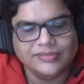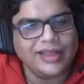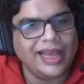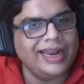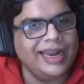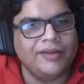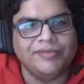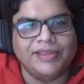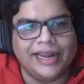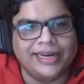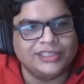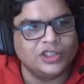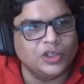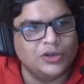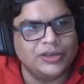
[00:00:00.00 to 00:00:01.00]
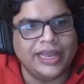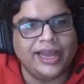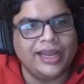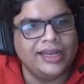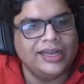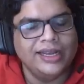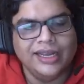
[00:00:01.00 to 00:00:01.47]
I love that. So,
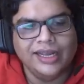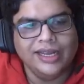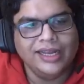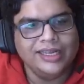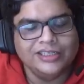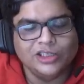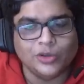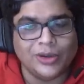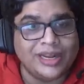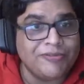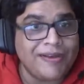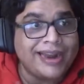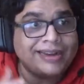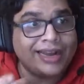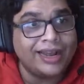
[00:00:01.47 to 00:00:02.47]
yeah. So, in fact,